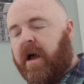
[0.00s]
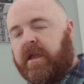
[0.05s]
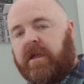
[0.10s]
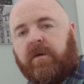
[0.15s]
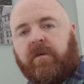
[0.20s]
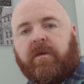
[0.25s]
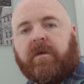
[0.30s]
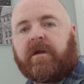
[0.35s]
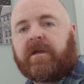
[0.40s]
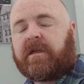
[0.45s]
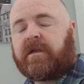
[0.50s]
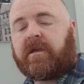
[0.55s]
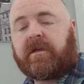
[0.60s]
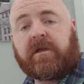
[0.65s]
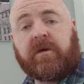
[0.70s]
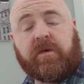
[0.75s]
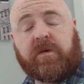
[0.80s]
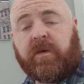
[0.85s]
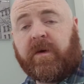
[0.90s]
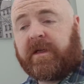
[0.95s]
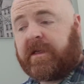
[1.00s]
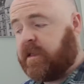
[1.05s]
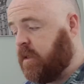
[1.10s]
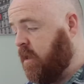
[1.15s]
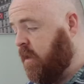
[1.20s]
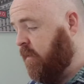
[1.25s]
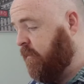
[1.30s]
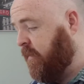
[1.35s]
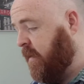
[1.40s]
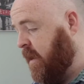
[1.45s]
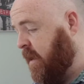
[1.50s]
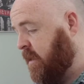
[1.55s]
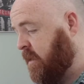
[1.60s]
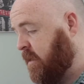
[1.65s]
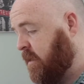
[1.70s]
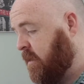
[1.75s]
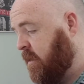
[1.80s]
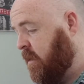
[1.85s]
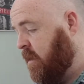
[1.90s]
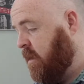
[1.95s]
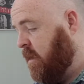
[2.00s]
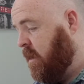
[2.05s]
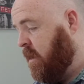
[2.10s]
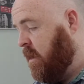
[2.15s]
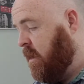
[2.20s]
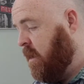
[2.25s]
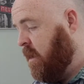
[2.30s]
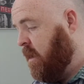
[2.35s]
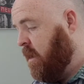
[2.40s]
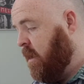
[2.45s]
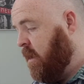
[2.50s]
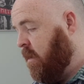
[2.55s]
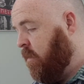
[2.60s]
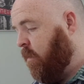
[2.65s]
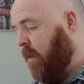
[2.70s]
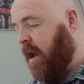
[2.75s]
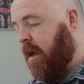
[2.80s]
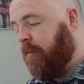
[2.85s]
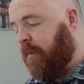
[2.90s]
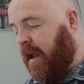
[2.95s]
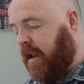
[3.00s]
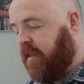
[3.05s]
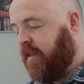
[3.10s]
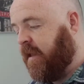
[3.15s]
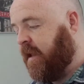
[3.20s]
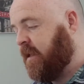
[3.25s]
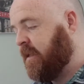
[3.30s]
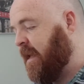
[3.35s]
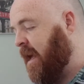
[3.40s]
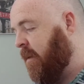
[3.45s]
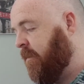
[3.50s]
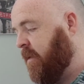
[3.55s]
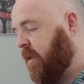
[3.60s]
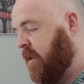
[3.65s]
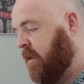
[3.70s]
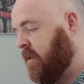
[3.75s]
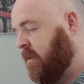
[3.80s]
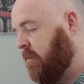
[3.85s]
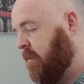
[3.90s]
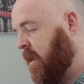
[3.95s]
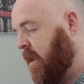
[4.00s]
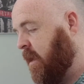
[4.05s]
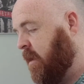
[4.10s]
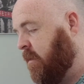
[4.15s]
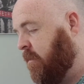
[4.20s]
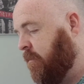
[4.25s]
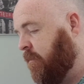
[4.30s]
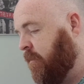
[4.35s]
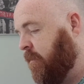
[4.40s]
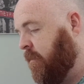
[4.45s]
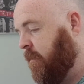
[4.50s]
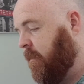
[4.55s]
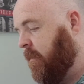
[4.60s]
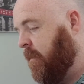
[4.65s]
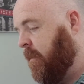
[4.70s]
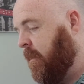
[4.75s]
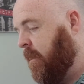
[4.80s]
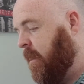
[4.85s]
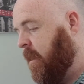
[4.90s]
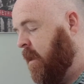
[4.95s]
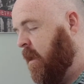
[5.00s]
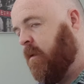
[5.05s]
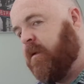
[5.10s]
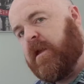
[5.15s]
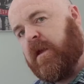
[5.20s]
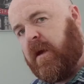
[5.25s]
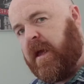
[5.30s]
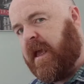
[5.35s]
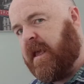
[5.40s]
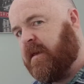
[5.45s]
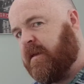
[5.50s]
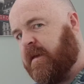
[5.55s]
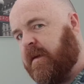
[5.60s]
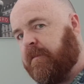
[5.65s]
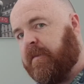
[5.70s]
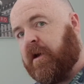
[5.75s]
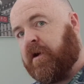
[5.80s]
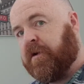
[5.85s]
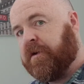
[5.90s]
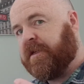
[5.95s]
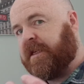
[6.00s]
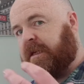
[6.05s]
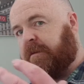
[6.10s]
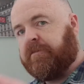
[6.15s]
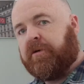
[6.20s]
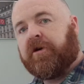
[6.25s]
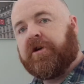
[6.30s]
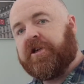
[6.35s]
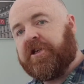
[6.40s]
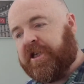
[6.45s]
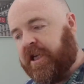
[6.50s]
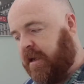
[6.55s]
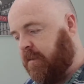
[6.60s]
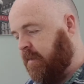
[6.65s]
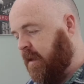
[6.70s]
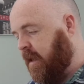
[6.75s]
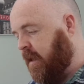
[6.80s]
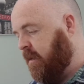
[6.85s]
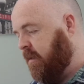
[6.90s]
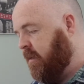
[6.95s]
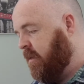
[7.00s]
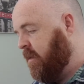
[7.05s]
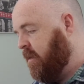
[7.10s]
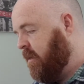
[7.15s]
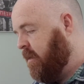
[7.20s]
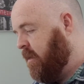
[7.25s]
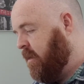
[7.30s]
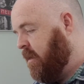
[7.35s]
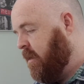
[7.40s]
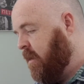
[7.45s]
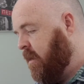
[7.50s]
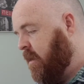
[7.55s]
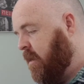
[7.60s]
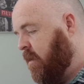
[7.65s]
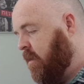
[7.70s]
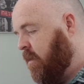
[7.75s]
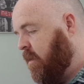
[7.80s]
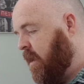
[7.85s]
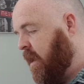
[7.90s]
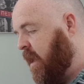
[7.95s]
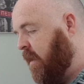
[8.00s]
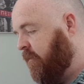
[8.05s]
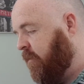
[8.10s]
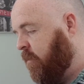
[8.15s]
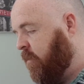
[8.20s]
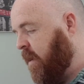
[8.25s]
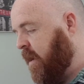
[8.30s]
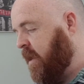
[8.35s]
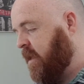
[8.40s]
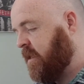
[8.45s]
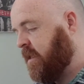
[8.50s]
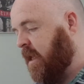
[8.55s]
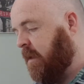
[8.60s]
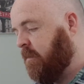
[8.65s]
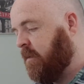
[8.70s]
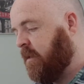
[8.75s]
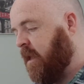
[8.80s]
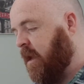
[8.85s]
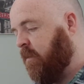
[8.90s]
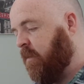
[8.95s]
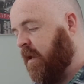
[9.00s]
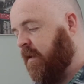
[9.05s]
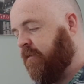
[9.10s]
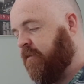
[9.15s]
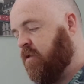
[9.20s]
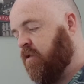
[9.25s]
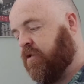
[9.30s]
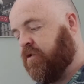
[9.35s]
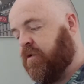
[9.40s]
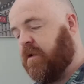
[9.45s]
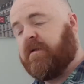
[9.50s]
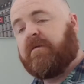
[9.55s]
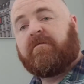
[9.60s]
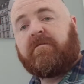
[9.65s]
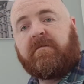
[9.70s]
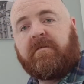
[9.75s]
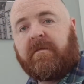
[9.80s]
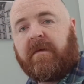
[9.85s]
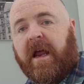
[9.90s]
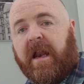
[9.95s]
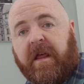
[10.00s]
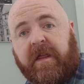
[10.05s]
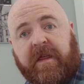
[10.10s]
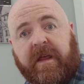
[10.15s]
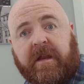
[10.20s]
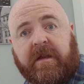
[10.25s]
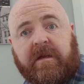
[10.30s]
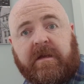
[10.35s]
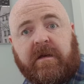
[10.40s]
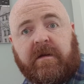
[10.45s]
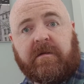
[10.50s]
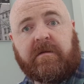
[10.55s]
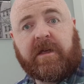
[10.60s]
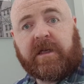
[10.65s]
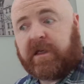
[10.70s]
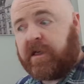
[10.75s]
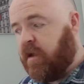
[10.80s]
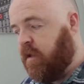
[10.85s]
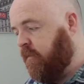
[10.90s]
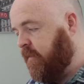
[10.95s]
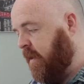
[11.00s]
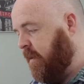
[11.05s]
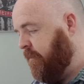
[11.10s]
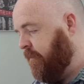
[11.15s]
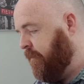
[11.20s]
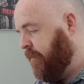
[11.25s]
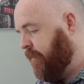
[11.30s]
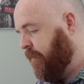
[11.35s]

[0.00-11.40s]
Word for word: do, do, do I deserve this? Why are bad things happening to me? Is it because he's punishing me? Even when it seems like we have not done anything to deserve it.